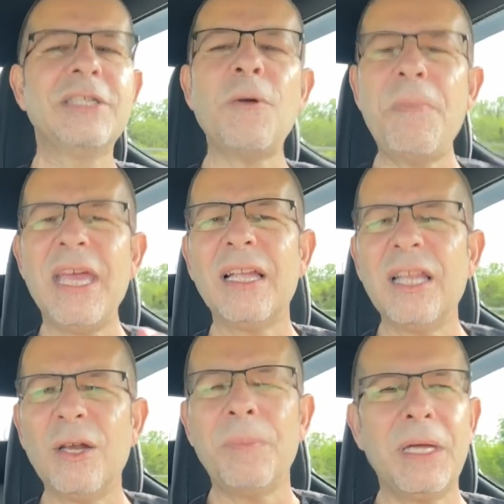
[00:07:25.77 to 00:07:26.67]
So be a
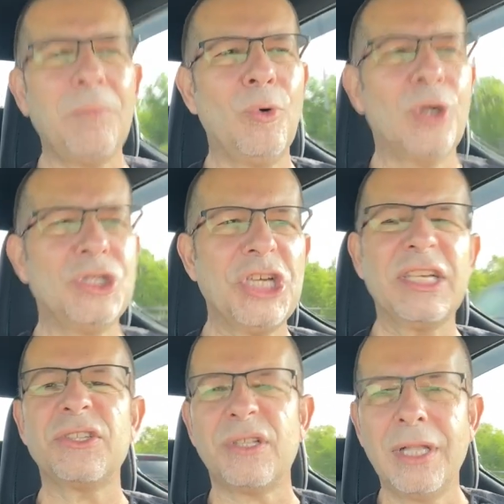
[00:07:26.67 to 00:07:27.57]
little bit more
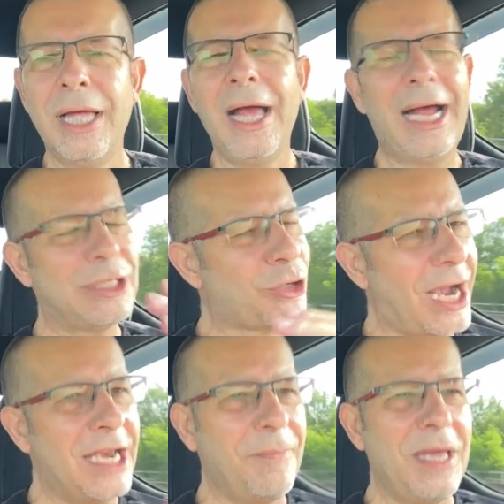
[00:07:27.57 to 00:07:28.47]
gentle. I
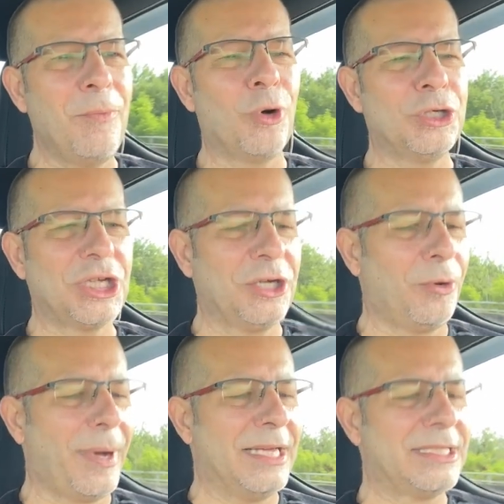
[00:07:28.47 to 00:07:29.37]
try to be more
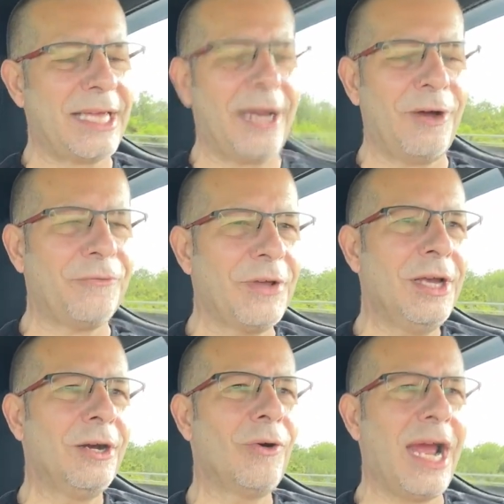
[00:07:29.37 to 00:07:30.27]
gentle myself.
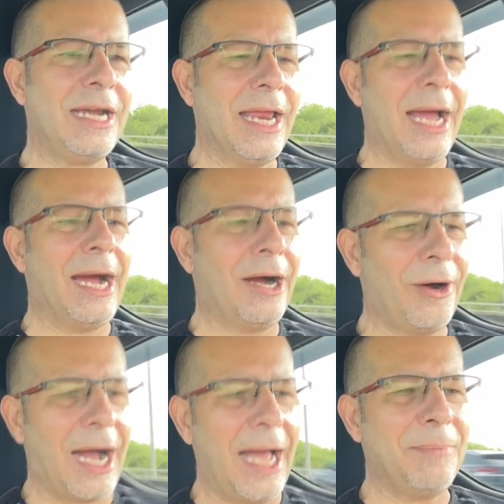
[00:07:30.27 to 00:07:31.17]
Right
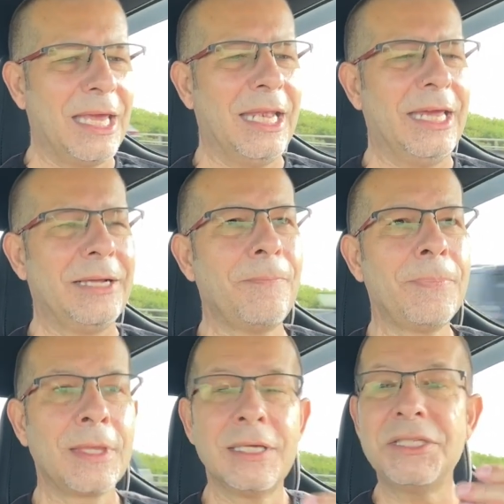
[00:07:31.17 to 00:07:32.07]
now, I'm getting
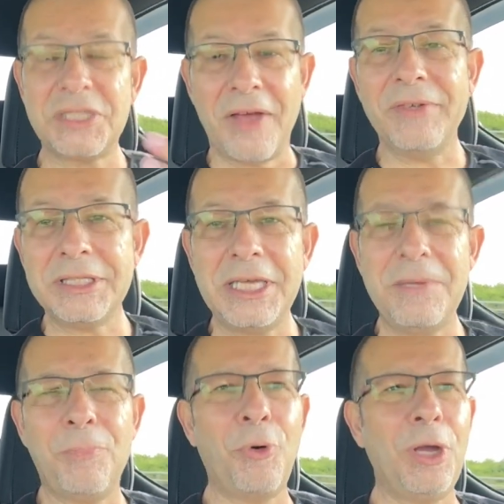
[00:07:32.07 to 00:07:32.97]

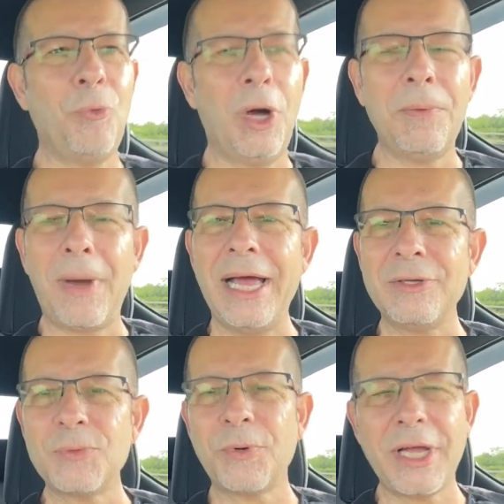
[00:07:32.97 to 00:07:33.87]
seventeen point one
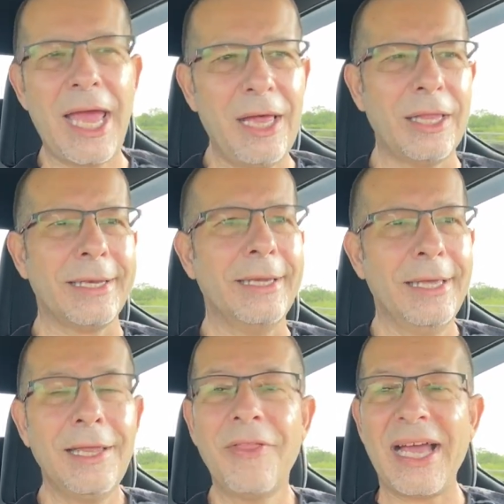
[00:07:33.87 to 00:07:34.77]
miles per
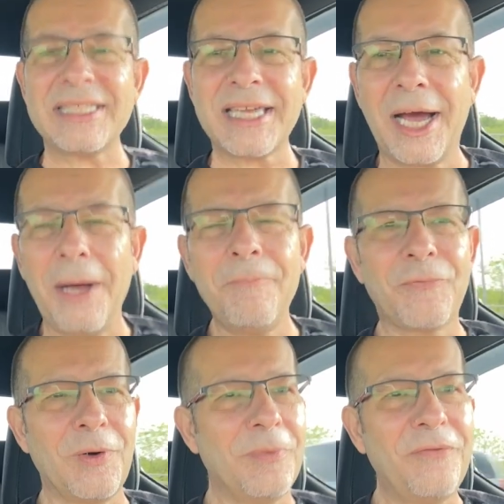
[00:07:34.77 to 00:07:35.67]
gallon. That's up
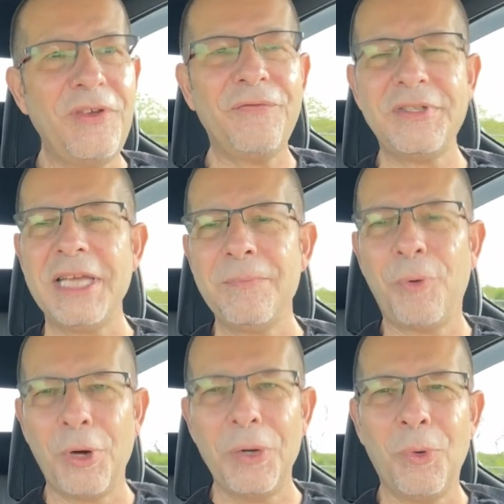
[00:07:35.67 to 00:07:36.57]
from the fifteen
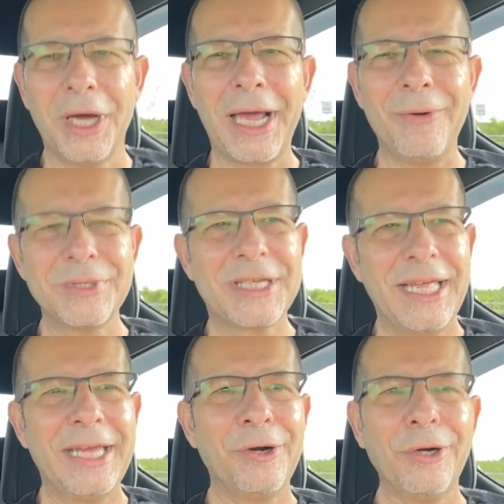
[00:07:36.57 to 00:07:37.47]
point one I was
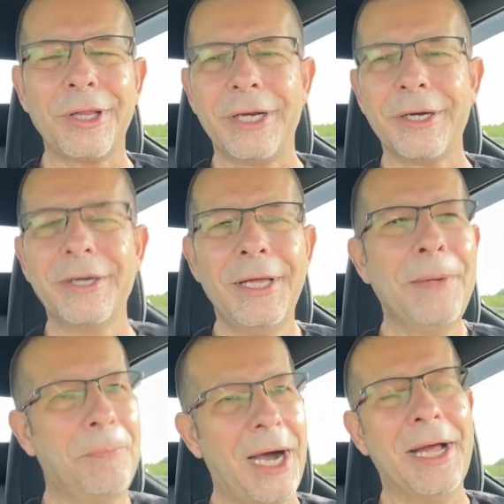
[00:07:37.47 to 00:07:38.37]
getting earlier.
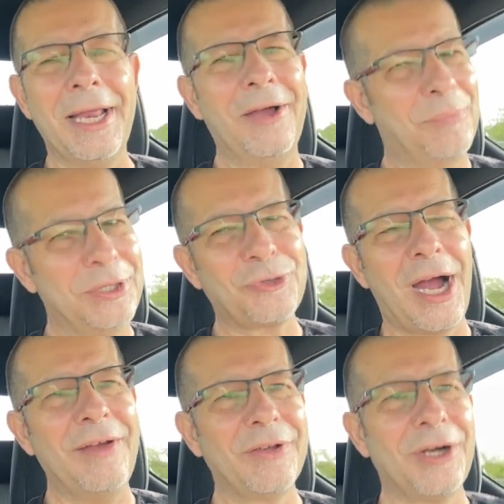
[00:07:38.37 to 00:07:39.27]
But I've been
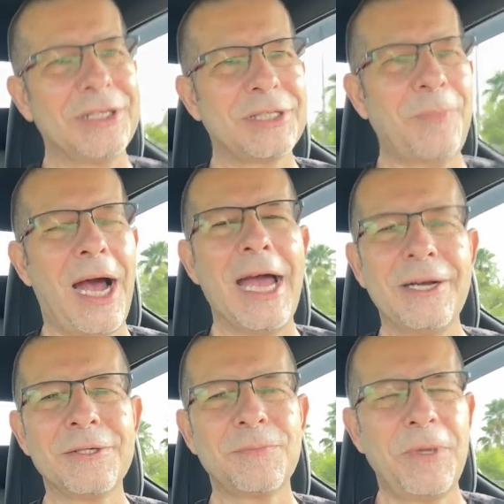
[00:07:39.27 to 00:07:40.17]
driving on some
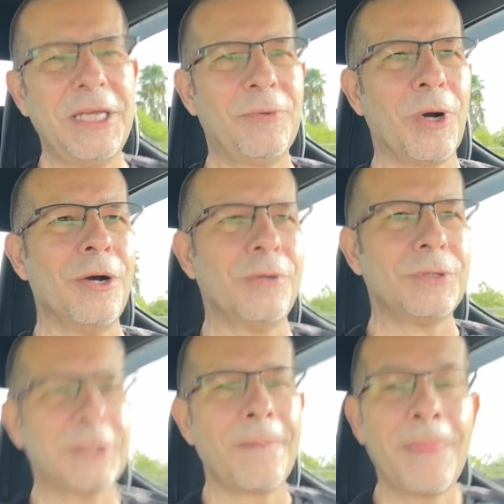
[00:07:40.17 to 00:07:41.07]
higher speed
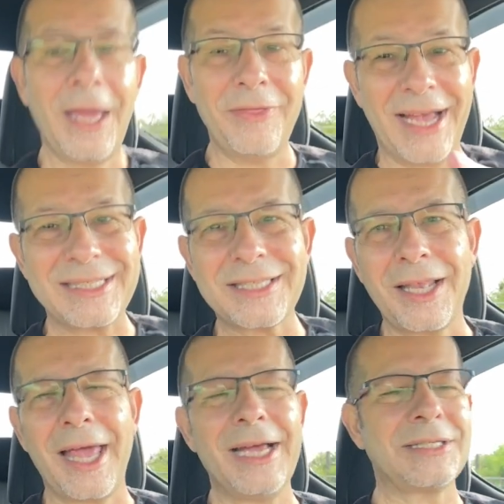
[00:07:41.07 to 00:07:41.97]
roads. And that's
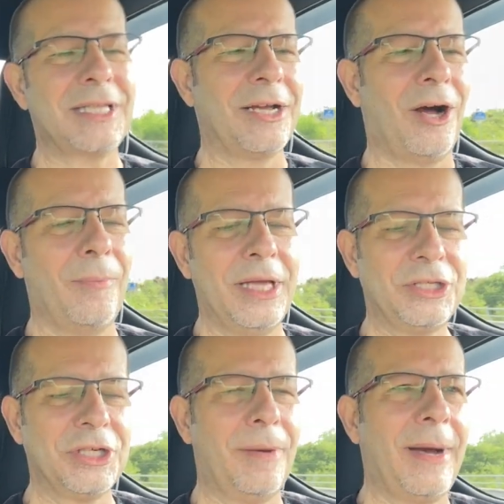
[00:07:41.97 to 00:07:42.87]
the last thing I'll
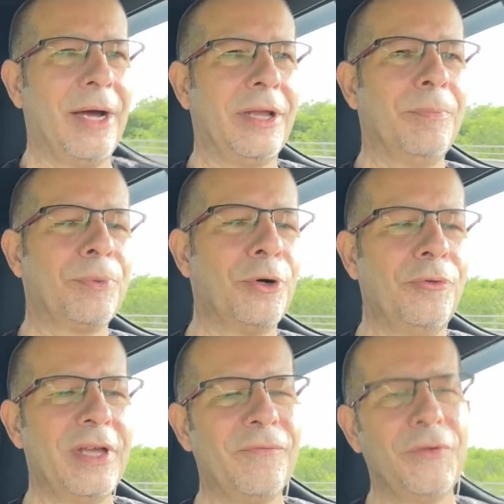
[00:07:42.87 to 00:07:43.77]
mention about
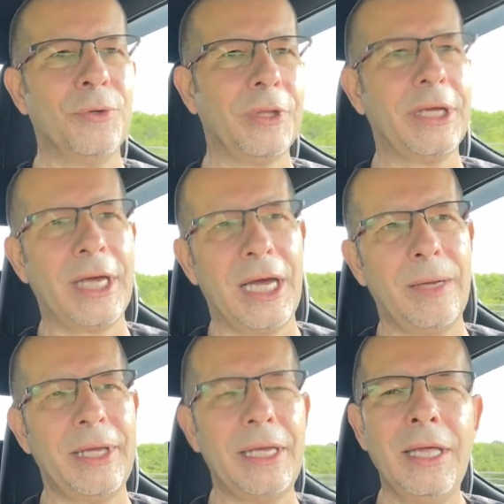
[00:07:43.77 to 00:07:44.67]
improving fuel
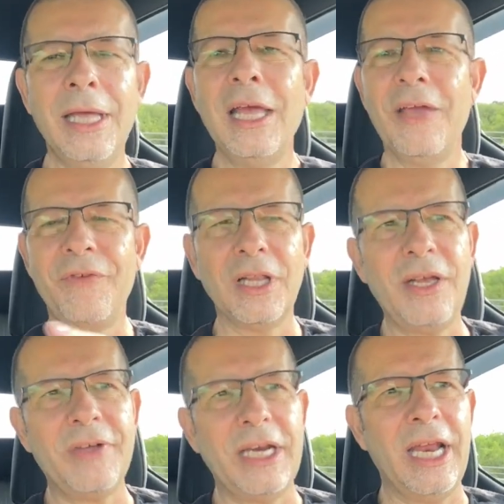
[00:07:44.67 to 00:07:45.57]
economy. If you
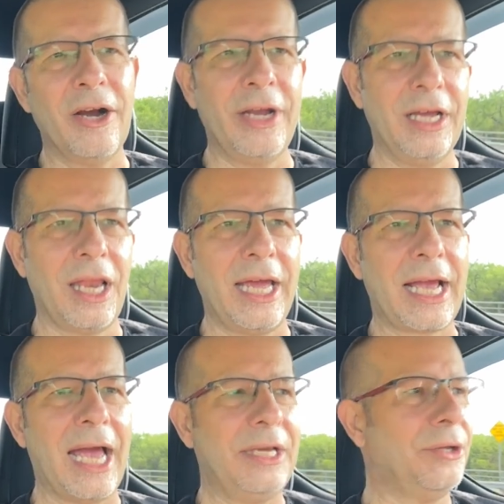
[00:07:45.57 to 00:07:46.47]
live in an area like
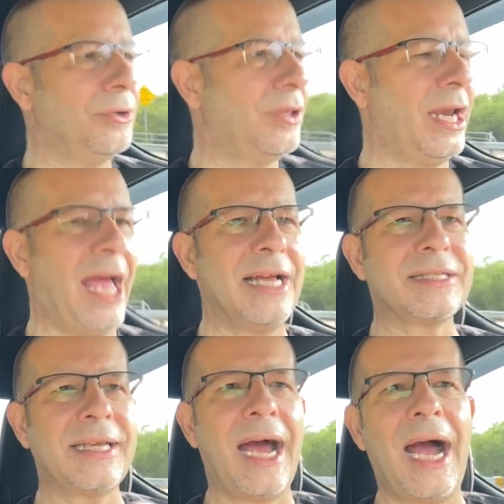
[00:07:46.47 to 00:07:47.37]
I do that has
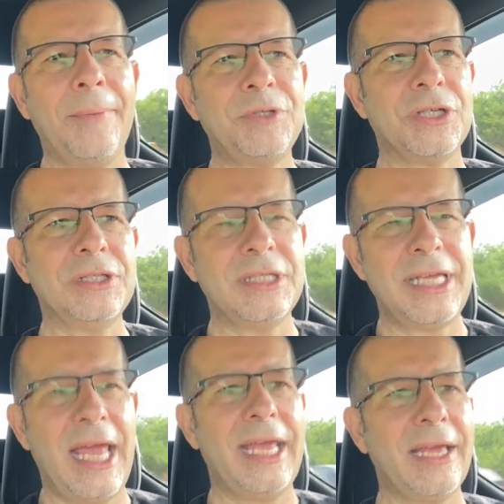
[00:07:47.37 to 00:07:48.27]
an option to
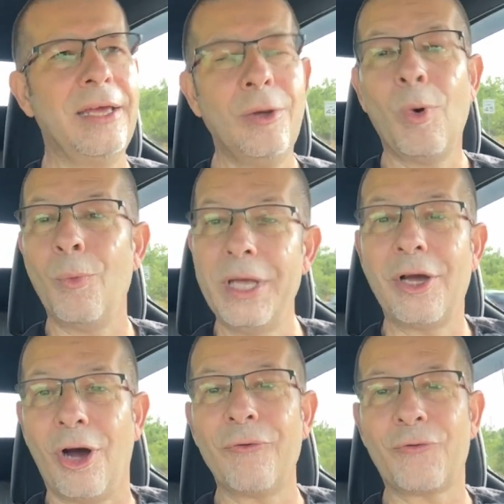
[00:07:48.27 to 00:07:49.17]
take what we
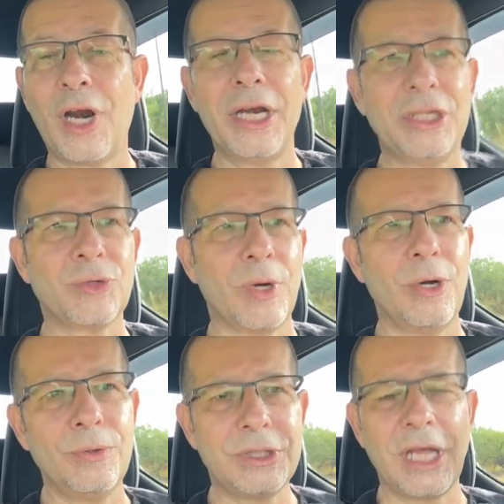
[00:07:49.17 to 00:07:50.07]
call frontage
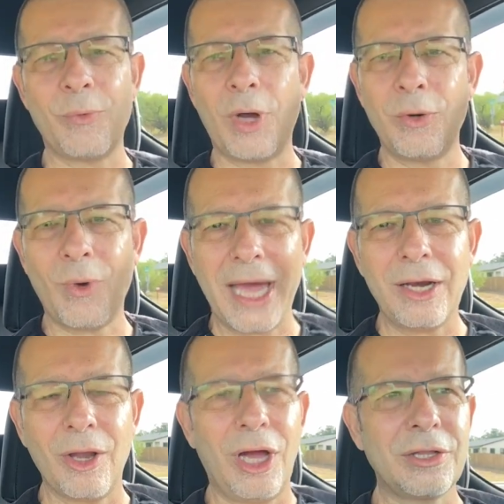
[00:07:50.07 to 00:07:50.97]
roads, they run right
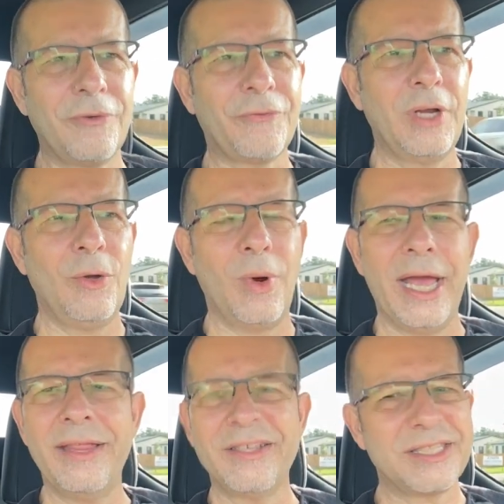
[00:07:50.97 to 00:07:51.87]
along the
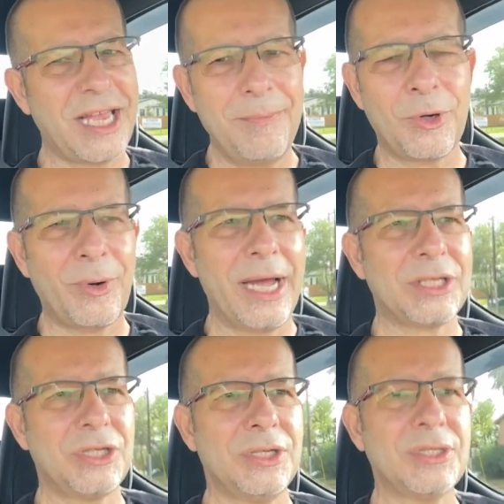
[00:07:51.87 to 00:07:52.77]
freeway, the same
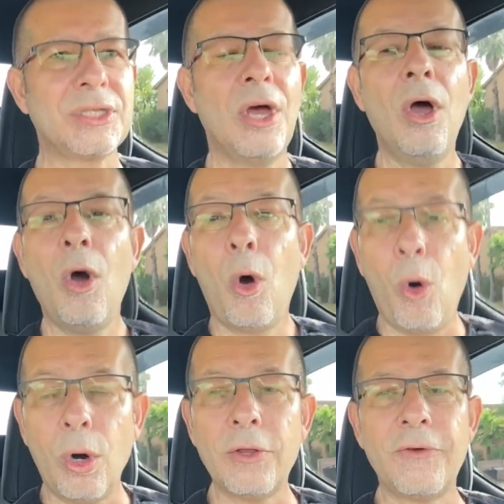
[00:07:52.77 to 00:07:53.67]
directions,
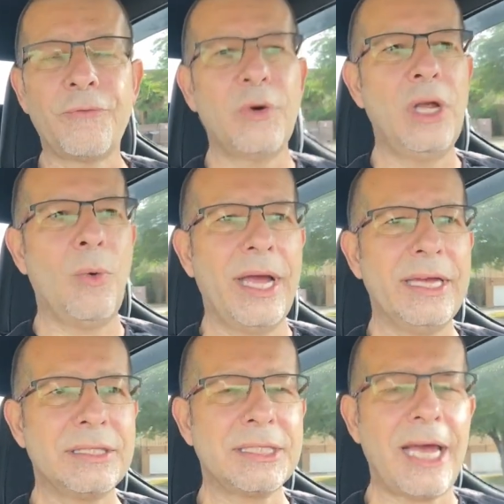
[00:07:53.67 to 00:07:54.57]
or the freeway
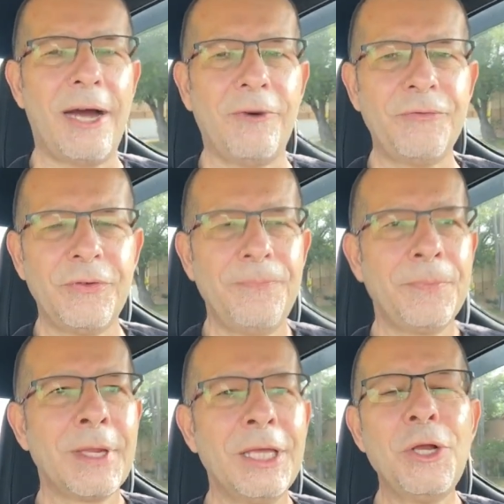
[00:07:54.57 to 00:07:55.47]
itself,
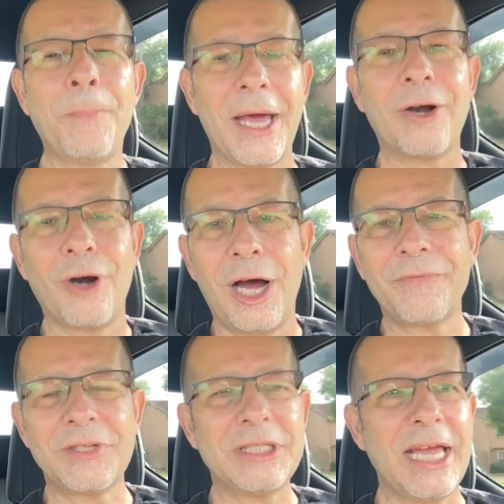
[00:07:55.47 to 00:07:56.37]
you're better
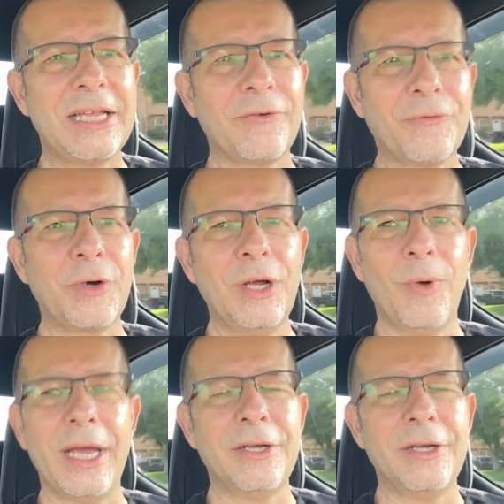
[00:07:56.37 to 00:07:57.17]
off to take the freeway.